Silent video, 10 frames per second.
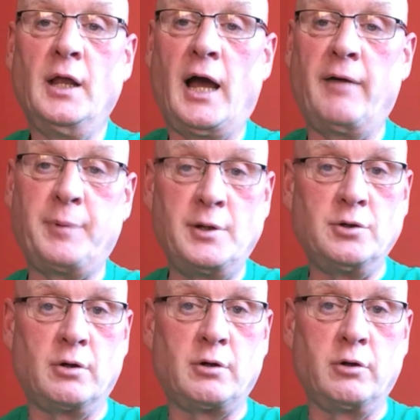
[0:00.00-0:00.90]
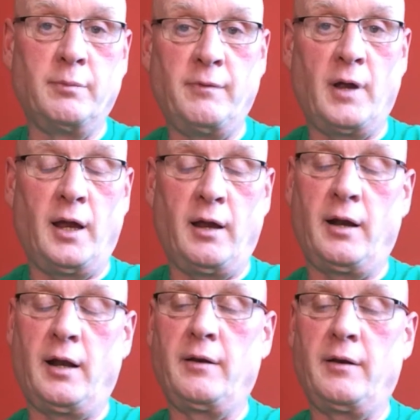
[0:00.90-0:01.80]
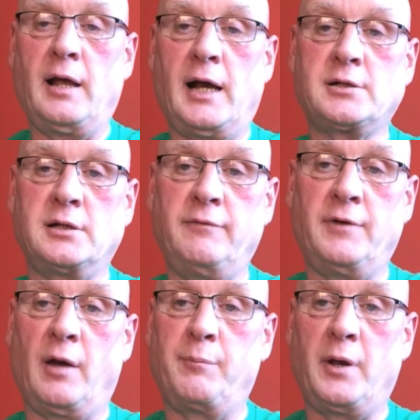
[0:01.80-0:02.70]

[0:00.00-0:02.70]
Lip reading: I've been to your club, Ashley VIP,